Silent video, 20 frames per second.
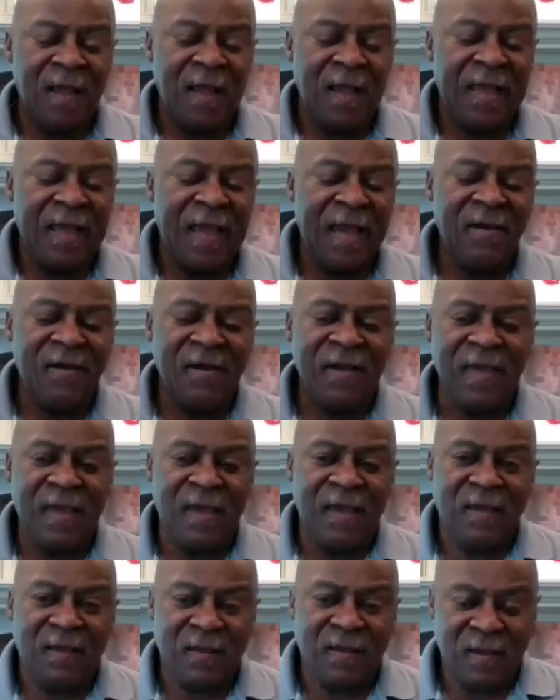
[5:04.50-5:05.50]
Gary,
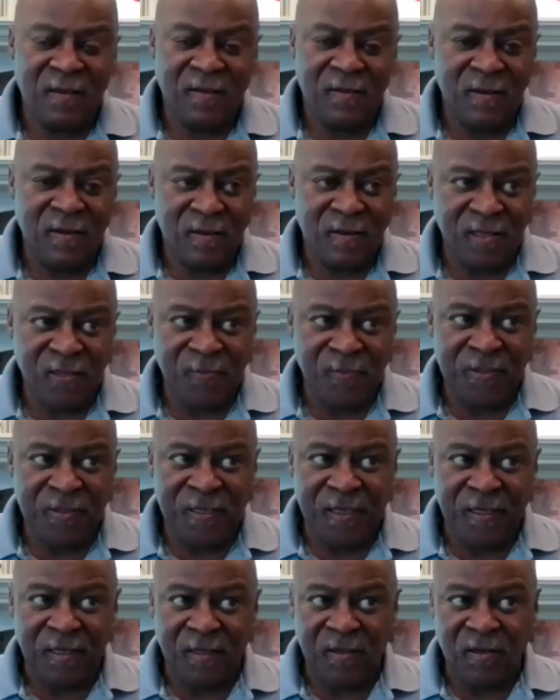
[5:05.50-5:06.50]
this
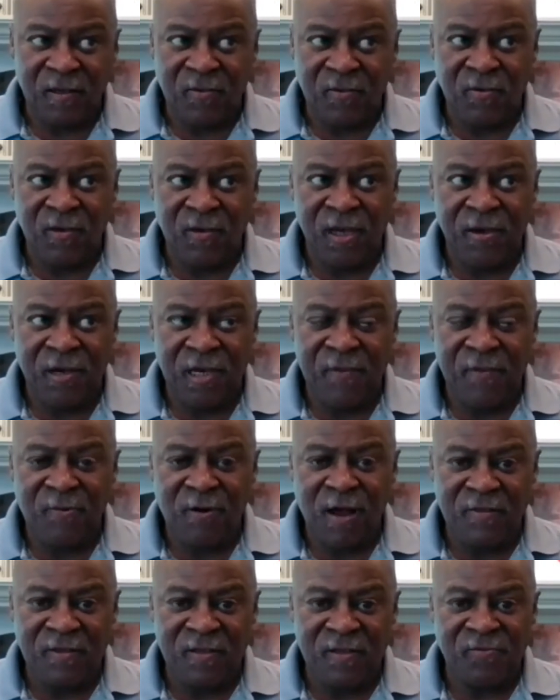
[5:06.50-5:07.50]
particular year, he
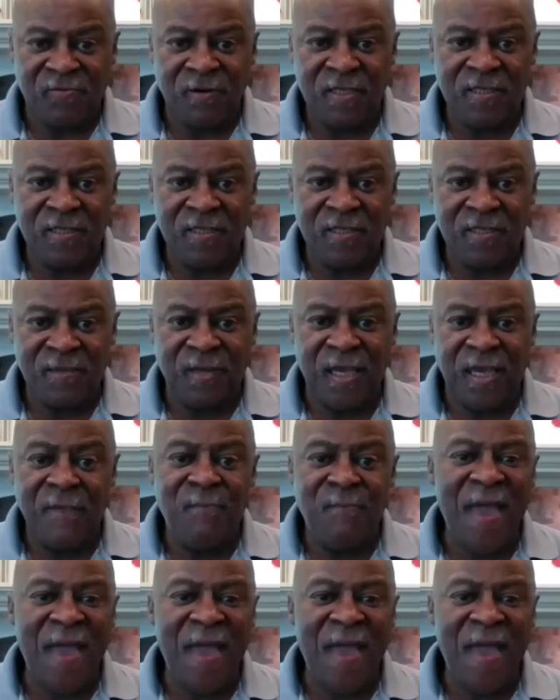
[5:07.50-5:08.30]
brought this recipe.